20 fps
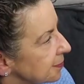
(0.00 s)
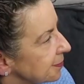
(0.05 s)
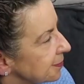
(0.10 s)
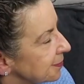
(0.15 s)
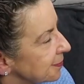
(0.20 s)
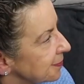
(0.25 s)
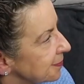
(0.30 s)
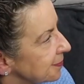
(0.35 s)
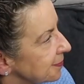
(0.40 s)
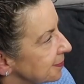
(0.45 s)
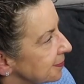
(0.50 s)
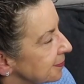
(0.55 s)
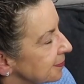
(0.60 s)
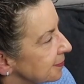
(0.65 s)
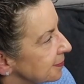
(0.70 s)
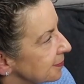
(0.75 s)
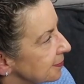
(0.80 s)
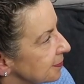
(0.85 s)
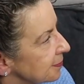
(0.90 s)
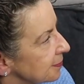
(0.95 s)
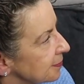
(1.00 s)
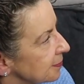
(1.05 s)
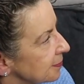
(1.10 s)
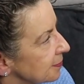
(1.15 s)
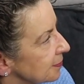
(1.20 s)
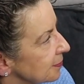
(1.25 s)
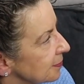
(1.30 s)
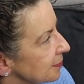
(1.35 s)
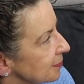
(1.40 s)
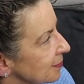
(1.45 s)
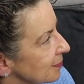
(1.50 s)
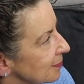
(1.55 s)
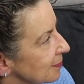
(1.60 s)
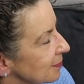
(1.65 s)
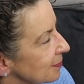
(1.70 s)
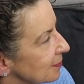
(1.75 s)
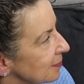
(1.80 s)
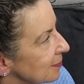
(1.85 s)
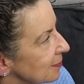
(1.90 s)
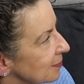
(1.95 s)

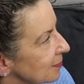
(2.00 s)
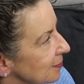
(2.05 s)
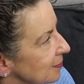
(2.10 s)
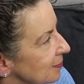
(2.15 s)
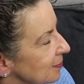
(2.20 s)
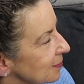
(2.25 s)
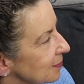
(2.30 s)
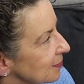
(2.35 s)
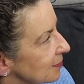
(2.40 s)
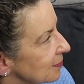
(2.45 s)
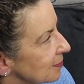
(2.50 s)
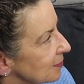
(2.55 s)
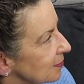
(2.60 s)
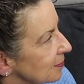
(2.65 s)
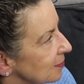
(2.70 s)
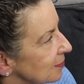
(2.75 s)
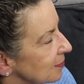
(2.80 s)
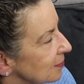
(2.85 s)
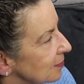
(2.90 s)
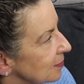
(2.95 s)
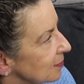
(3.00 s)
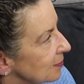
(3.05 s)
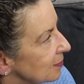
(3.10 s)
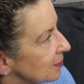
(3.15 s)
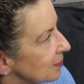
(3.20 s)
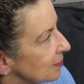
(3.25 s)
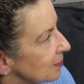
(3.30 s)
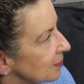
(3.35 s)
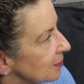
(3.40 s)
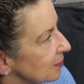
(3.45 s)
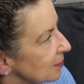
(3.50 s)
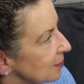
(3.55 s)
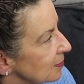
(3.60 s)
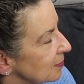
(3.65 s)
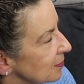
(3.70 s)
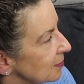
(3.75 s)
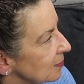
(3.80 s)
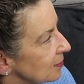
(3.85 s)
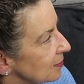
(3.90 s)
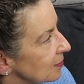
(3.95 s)

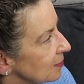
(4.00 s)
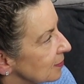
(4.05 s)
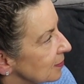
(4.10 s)
[no speech]